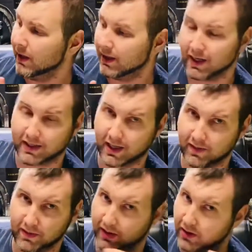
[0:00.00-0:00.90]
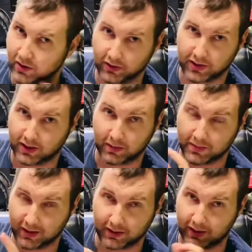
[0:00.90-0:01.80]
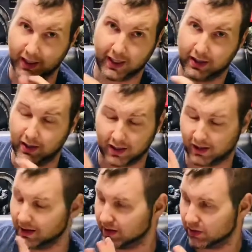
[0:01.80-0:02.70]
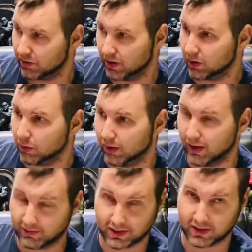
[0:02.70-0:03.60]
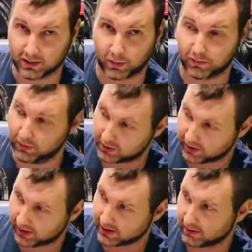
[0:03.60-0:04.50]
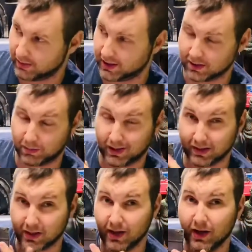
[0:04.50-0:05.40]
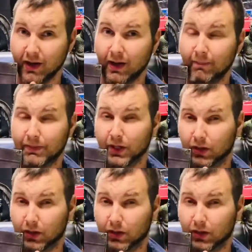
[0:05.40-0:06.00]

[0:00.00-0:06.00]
It's got everything. The little thing comes out at the end, and it's just really cool. I've seen some reviews on it. It's an amazing piece. The